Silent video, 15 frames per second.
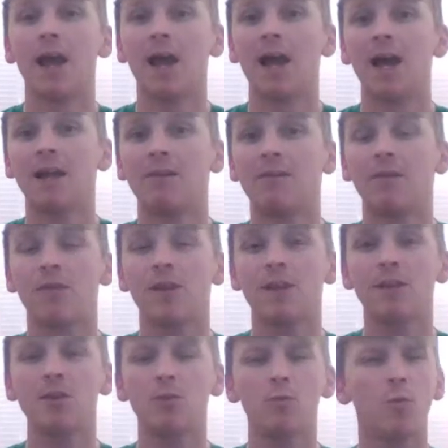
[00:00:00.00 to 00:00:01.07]
And the
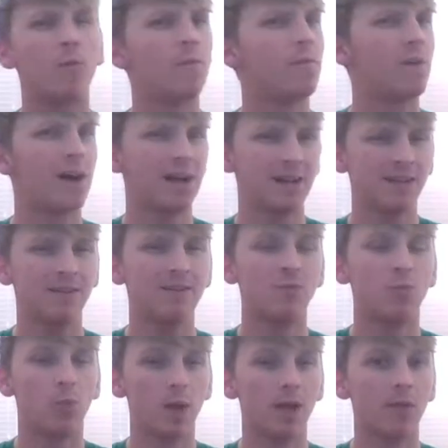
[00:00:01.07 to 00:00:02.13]
thing you will find
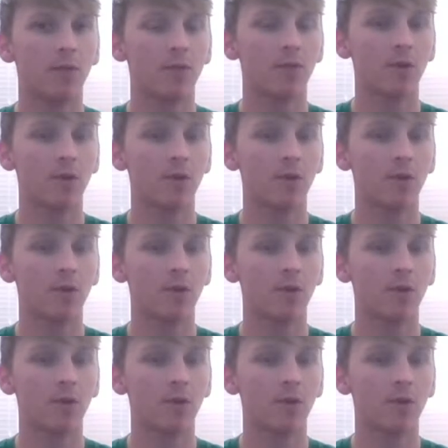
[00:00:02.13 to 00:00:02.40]
with